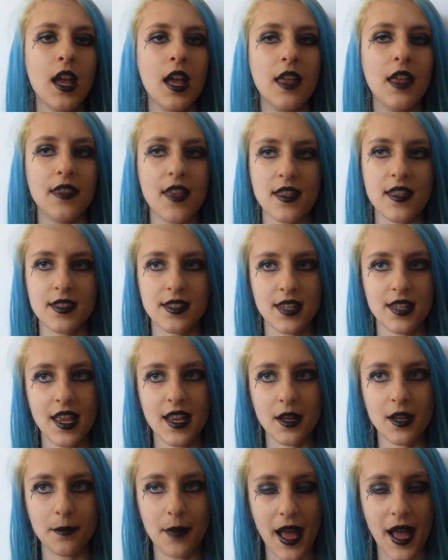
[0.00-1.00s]
and then
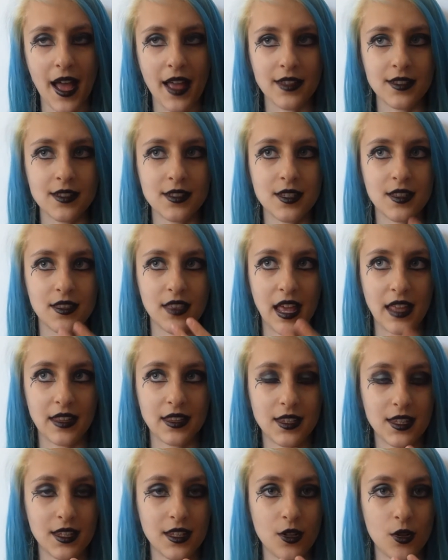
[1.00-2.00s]
saying bands that
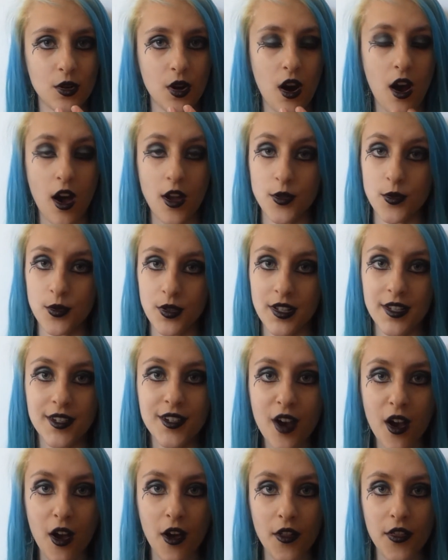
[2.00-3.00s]
aren't really
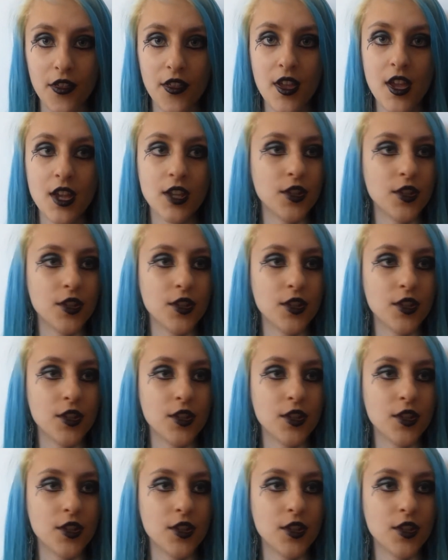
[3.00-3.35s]
goth.